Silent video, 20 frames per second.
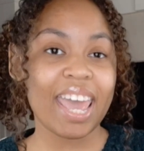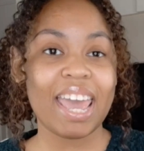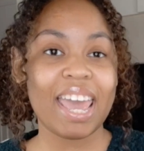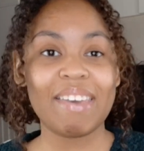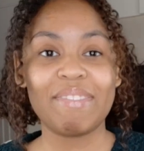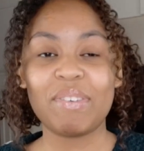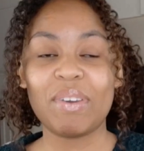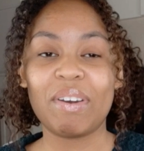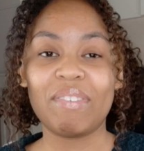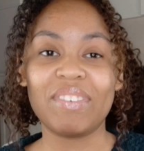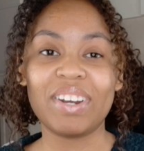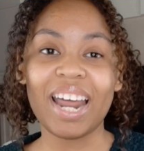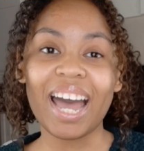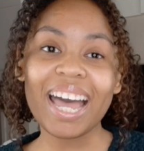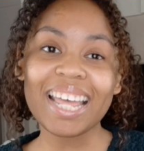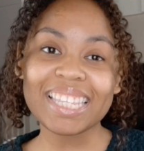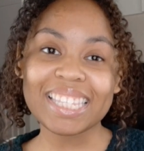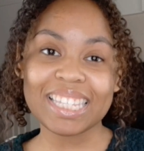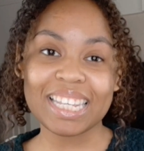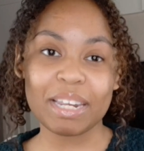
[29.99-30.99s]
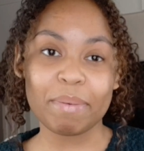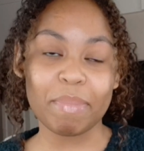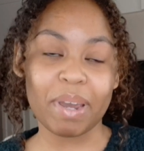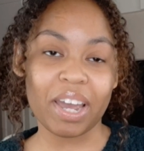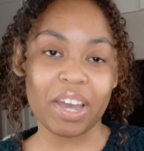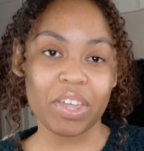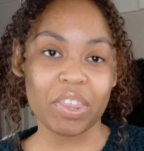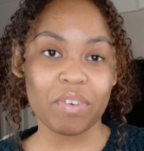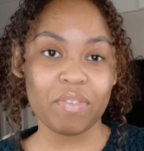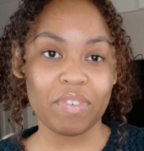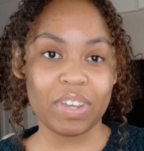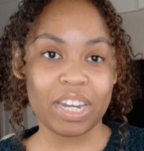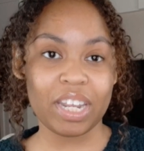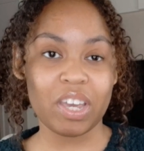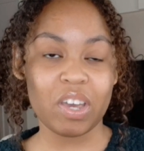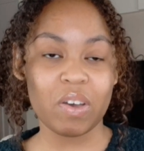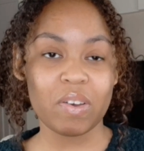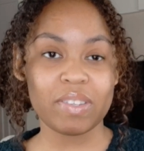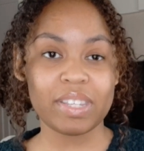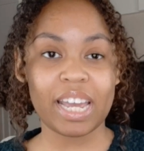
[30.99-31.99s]
If you have not seen my other
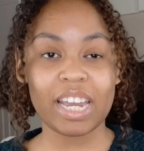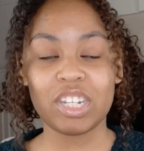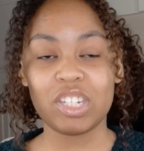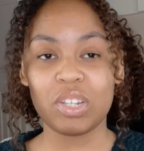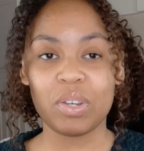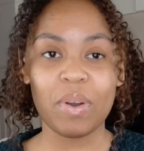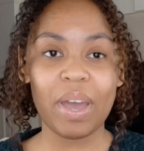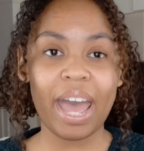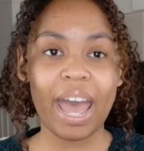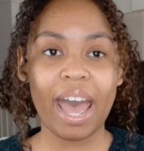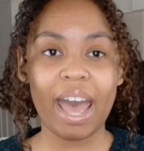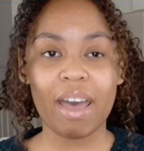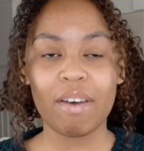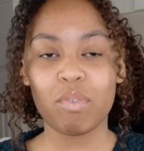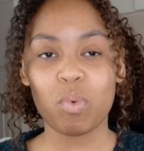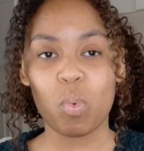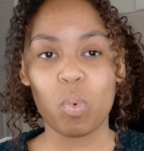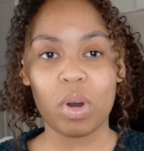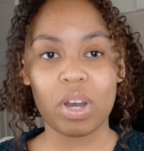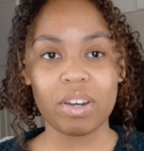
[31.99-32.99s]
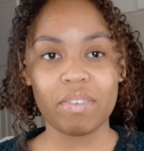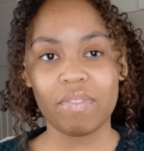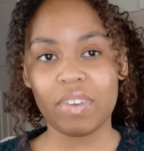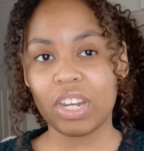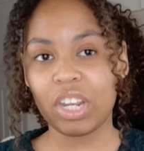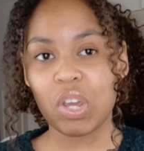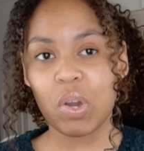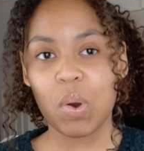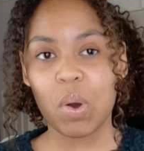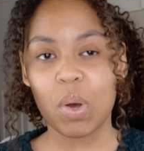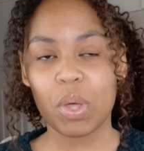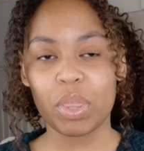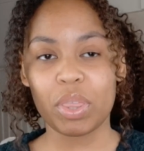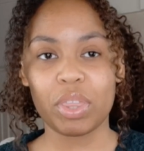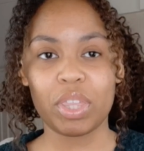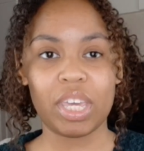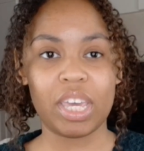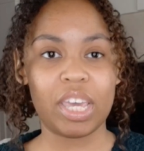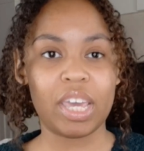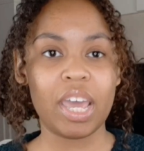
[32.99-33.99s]
videos, I do have one video on
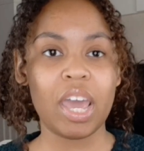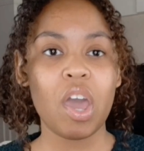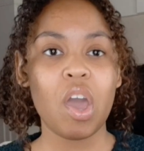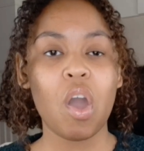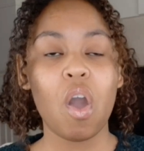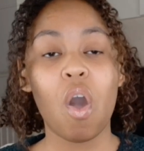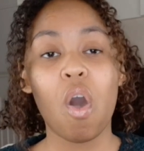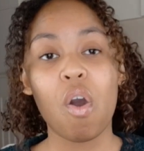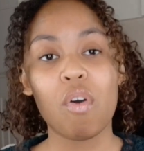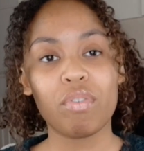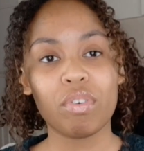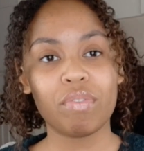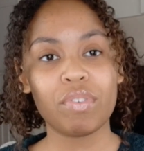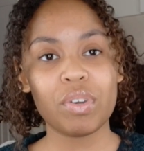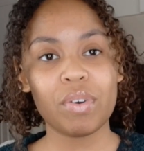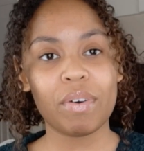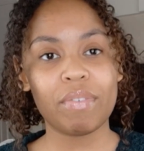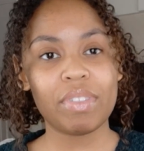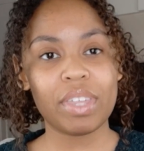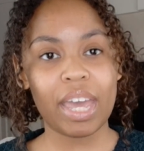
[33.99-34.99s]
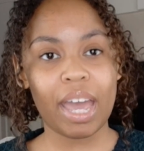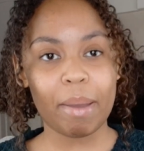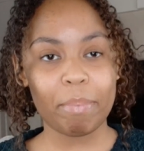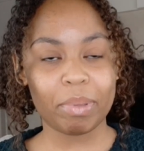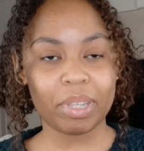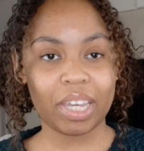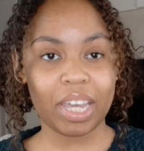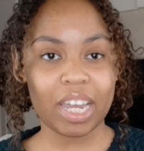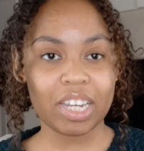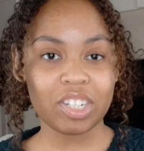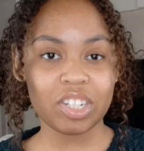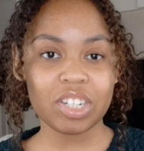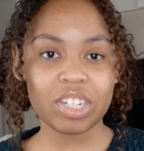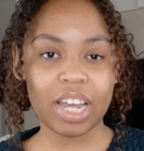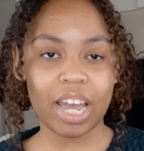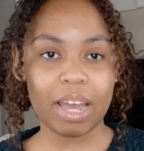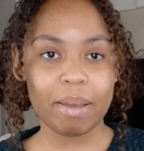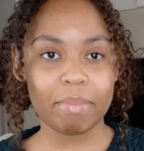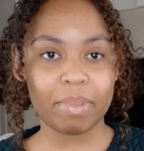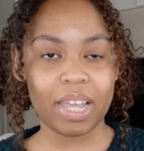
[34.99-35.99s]
the overview of the application
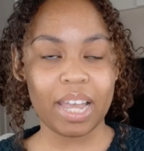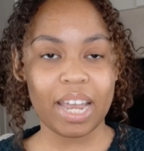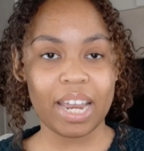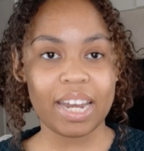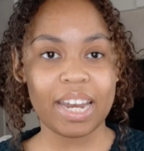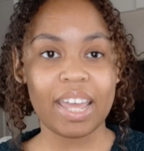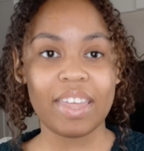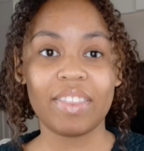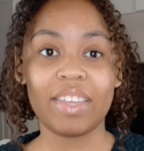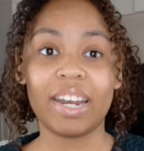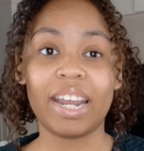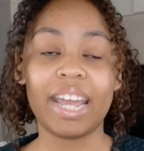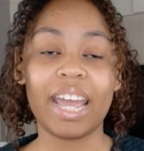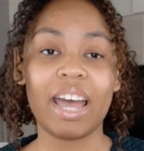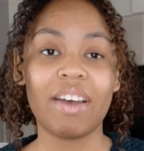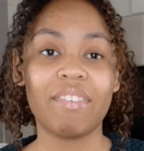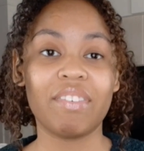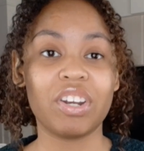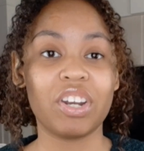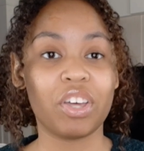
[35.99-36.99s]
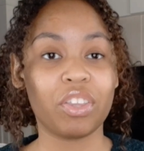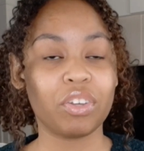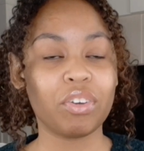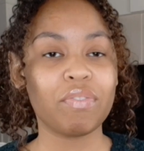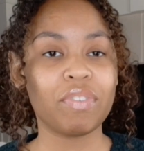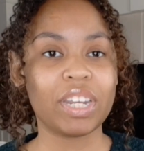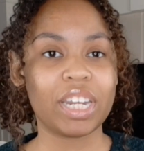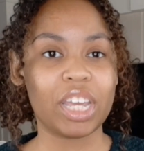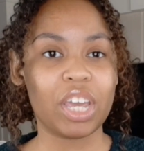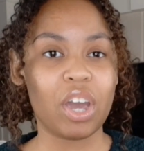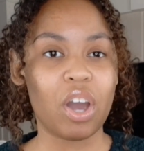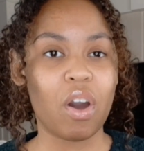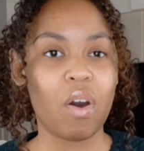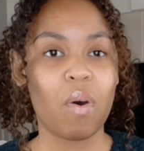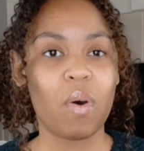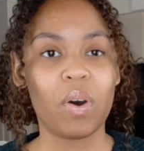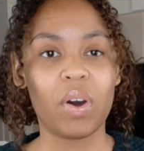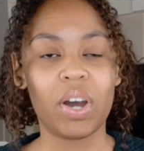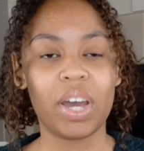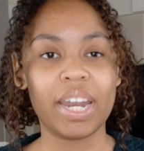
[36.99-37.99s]
timeline, and then I have another video
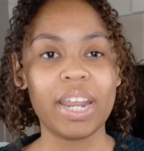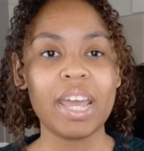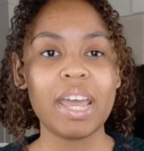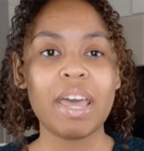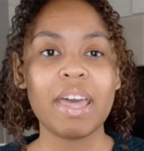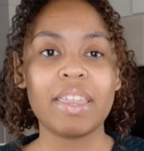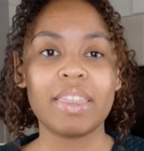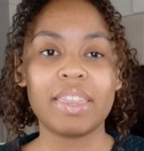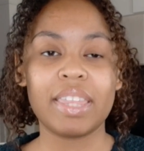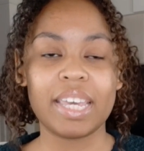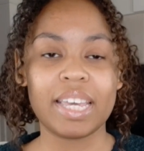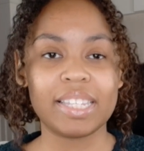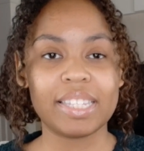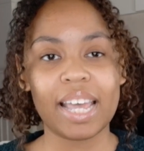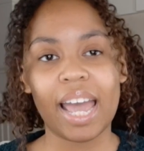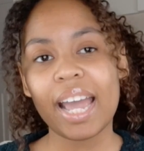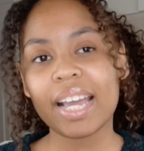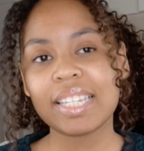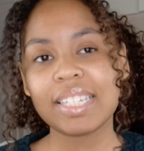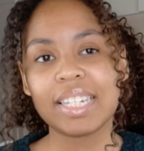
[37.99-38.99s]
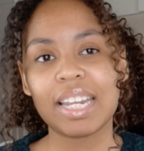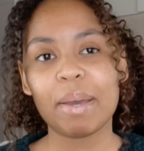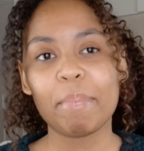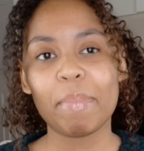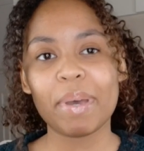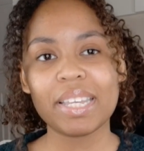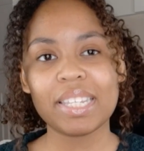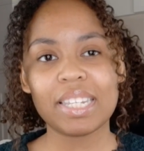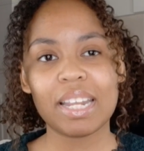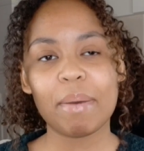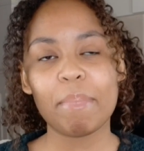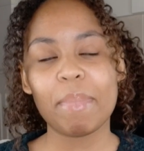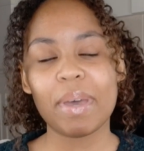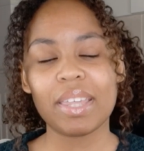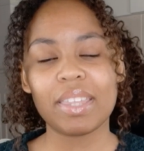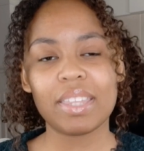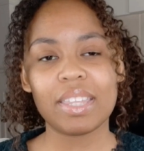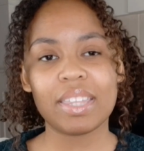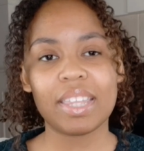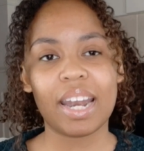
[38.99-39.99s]
on the exact step-by-step
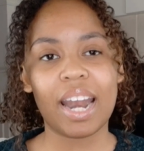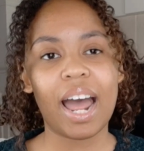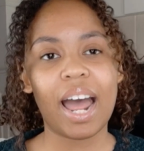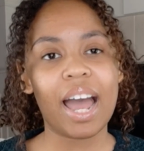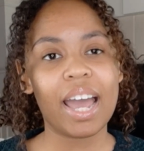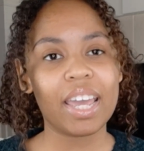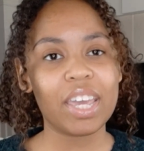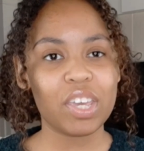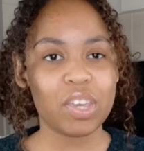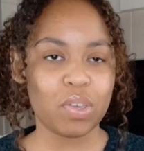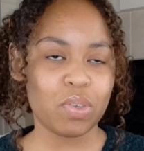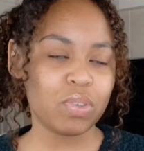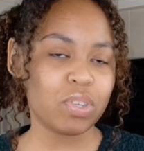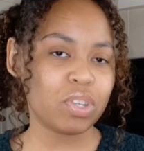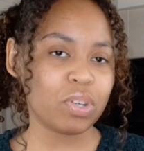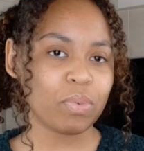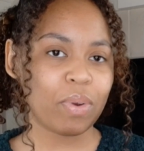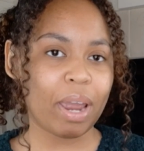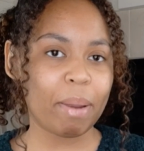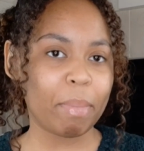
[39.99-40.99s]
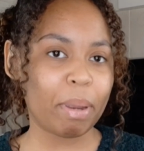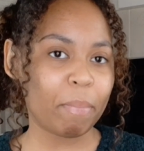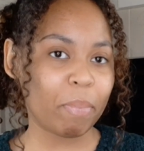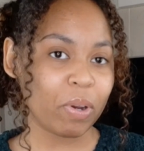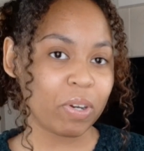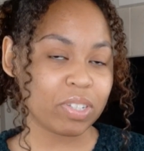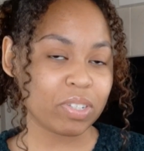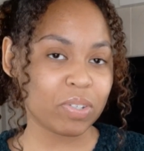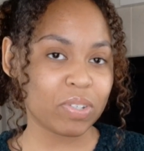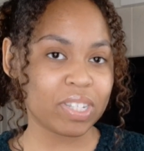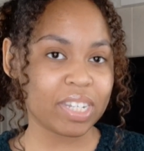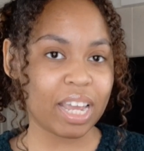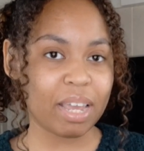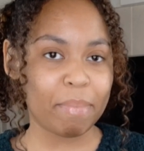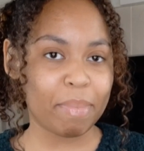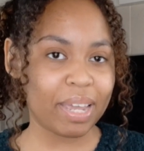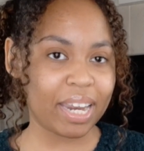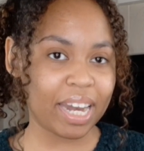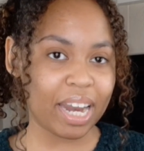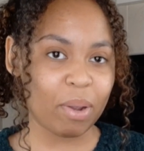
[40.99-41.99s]
method that I use to write my personal
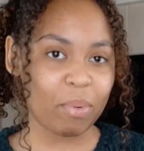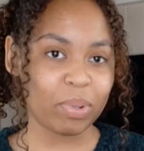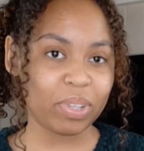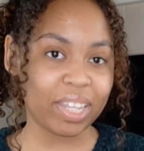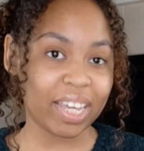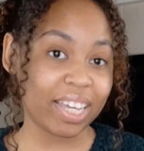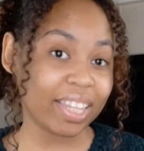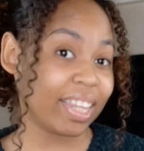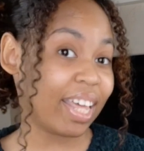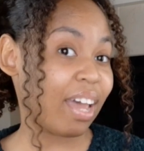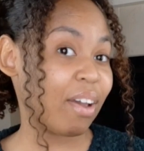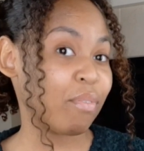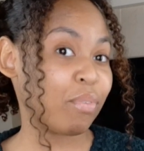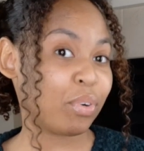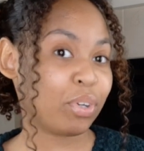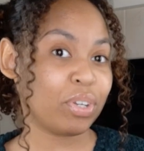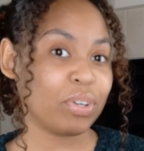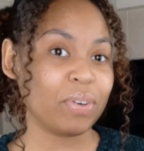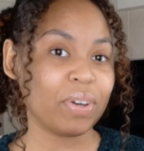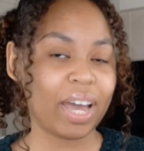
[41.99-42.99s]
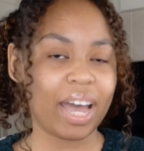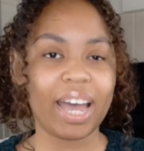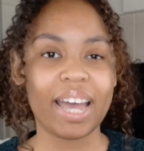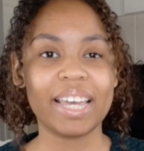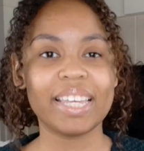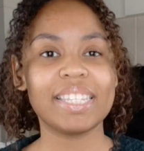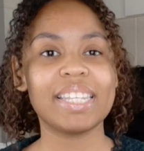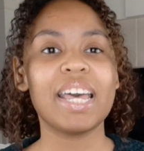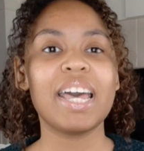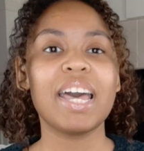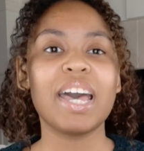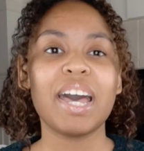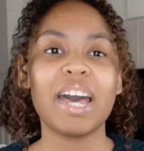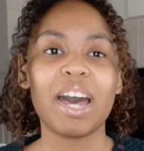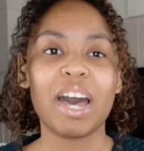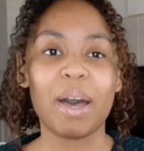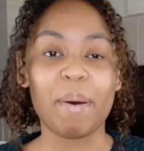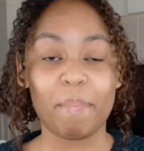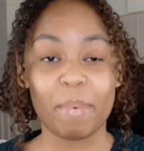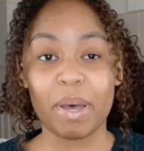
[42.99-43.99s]
statement, and I will link that for you guys
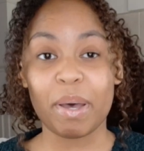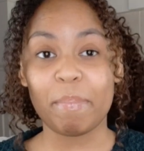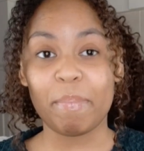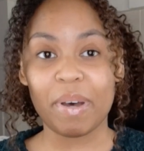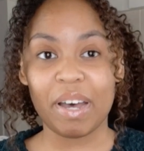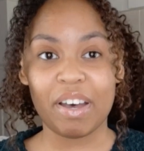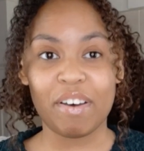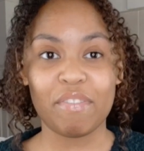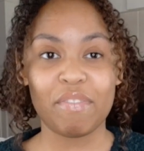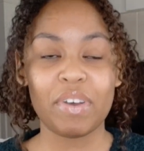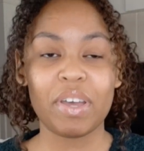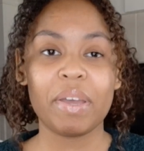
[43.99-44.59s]
up above.